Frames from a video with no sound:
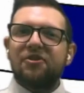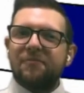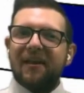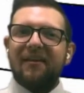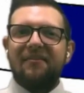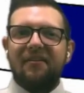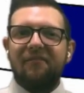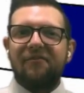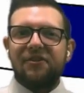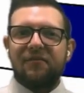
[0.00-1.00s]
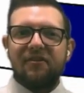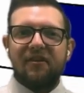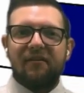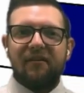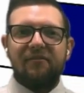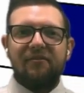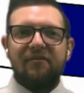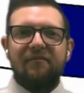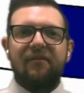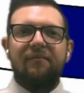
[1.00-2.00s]
which mandates coverage of
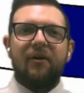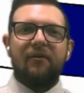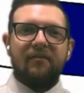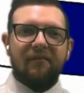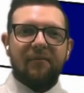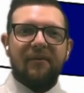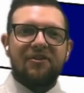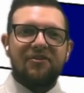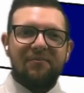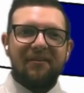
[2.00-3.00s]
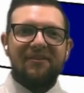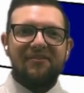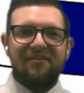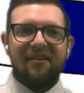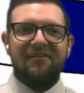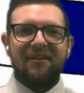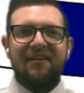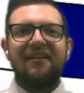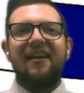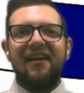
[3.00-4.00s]
CROs for both deformational
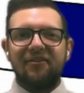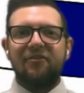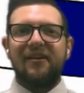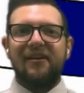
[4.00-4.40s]
plagiocephaly and